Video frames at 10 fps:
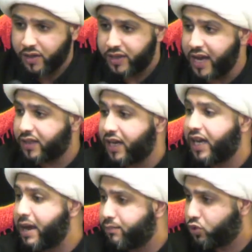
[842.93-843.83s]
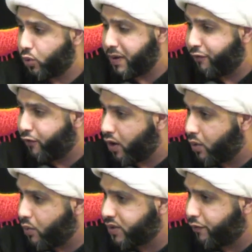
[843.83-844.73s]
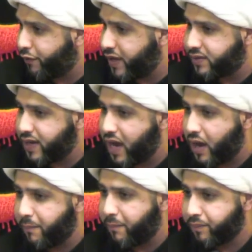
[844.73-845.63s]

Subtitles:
that claim to be followers of Islam.